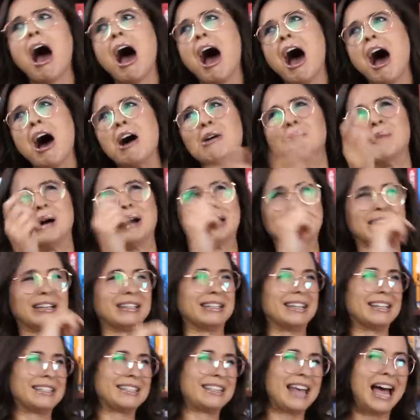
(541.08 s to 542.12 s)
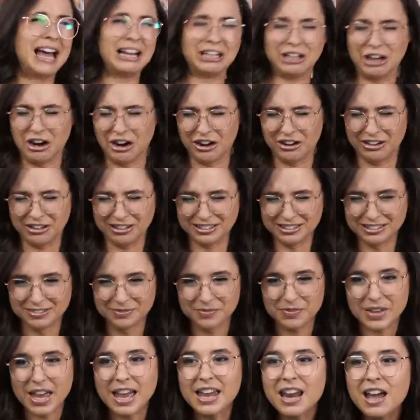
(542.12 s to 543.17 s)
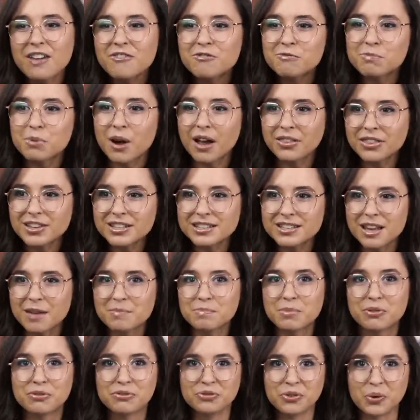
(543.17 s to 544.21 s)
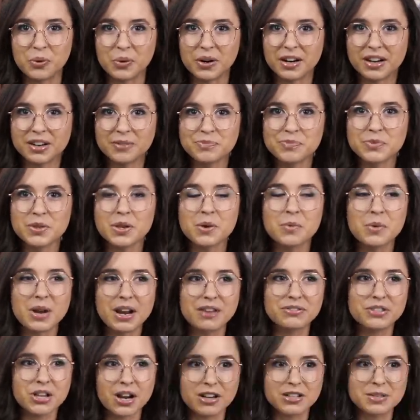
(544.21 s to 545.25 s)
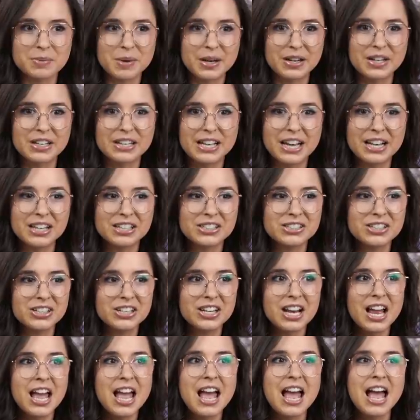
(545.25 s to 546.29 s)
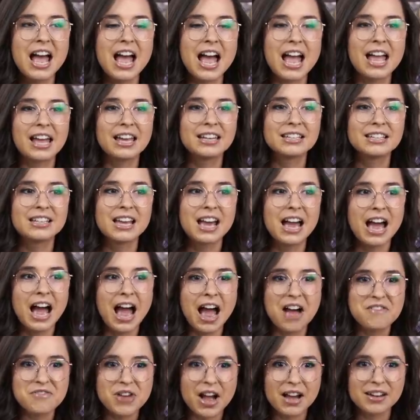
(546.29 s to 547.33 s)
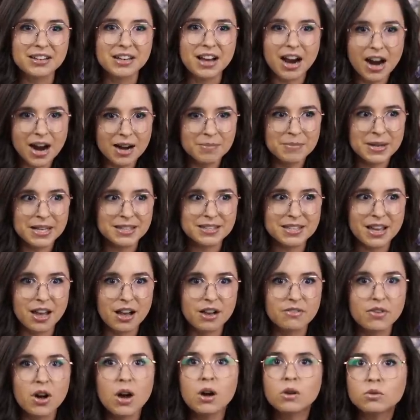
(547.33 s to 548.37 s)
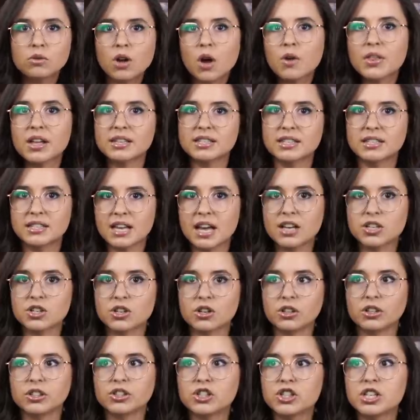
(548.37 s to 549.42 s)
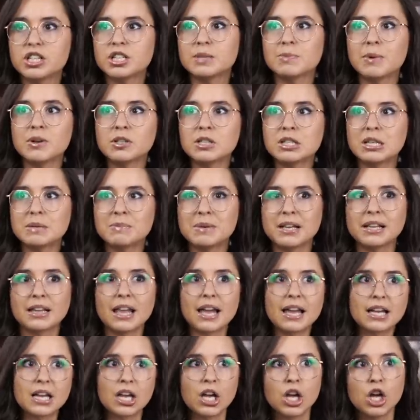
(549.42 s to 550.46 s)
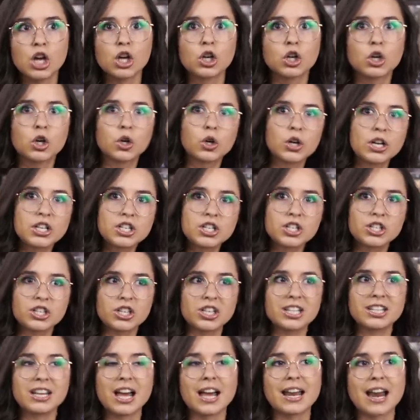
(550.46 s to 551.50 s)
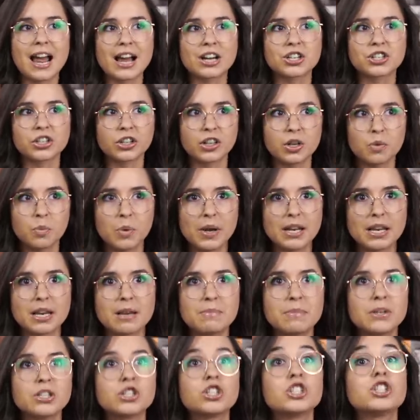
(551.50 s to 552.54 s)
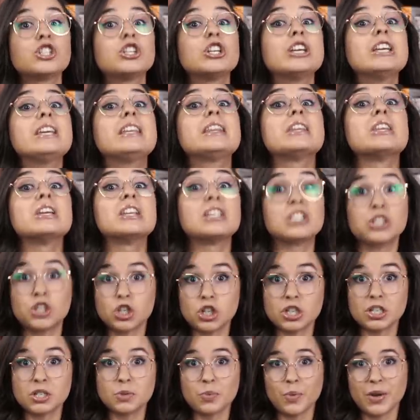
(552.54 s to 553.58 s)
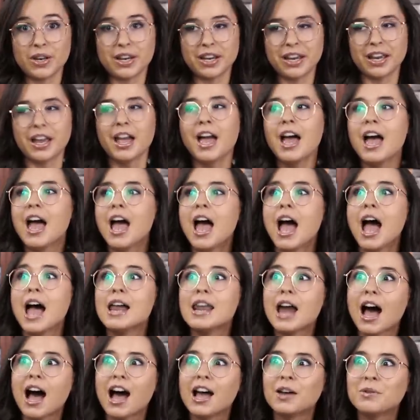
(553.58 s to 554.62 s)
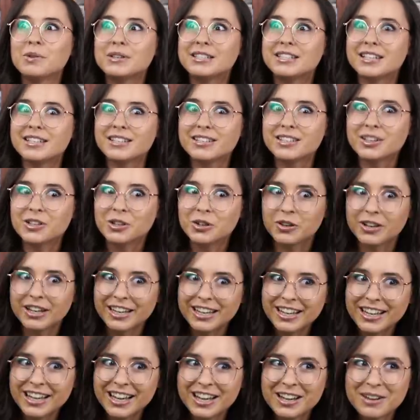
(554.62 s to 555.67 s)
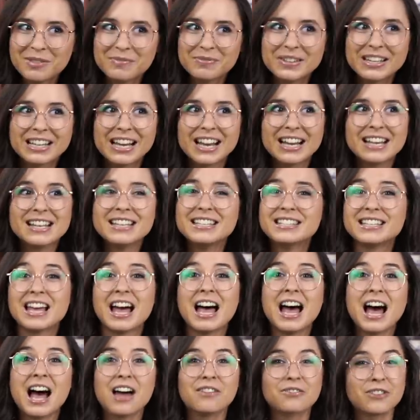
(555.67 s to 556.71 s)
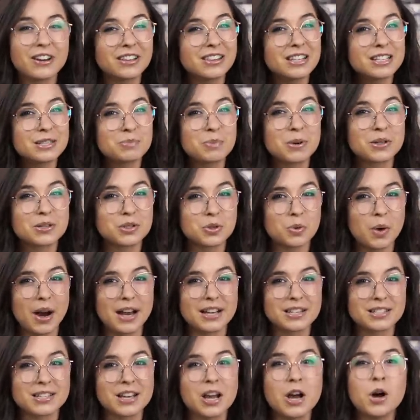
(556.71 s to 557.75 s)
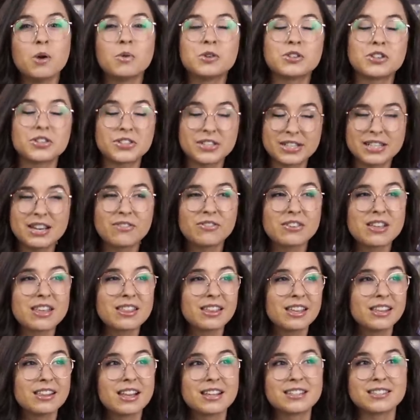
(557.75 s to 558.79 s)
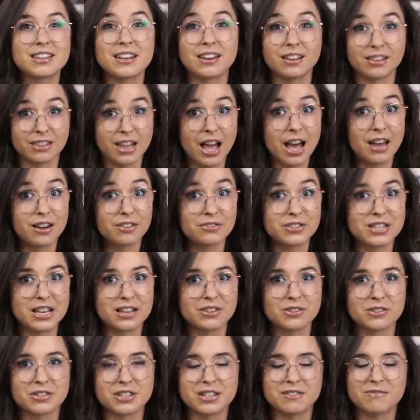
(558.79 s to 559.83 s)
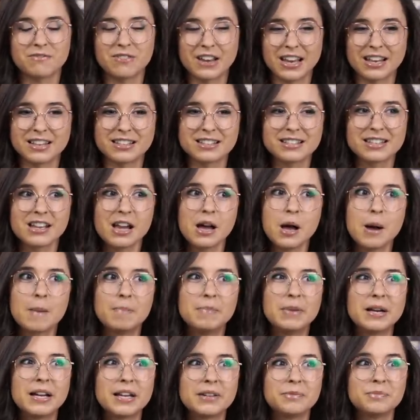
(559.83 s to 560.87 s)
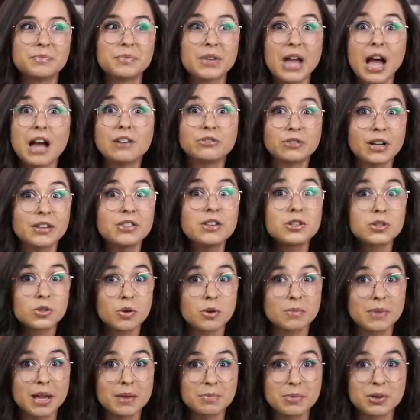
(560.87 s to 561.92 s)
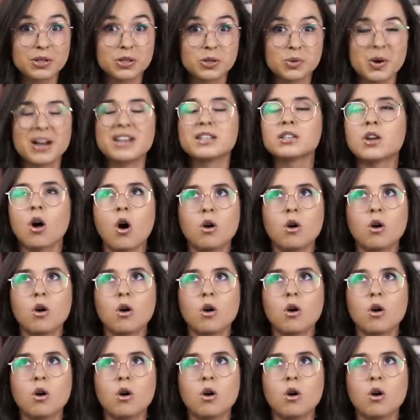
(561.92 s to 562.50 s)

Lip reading: oh my goodness, that girl. And I've brought this up before when I've talked about her character, and I've gotten comments of, oh no, that's intentional. She's supposed to be like cringy, not actually witty, but she thinks she's witty. And I would disagree because I've read these books twice, which is significantly less than a lot of Sanderson fans, but I've read the Stormlight books twice.